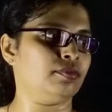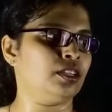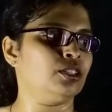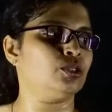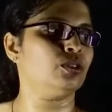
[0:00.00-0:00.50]

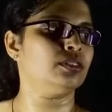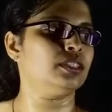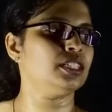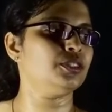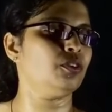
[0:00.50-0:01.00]
So
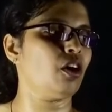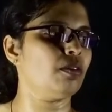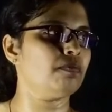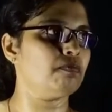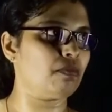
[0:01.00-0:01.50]
this
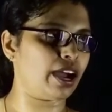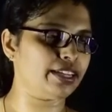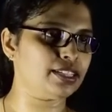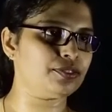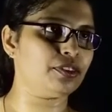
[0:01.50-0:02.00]
form
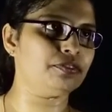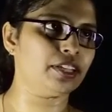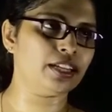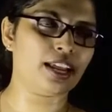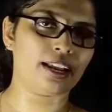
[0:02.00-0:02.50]
minus
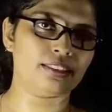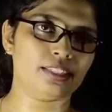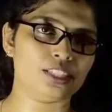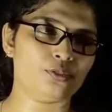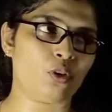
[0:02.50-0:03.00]
15 and
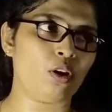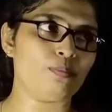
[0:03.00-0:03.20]
this form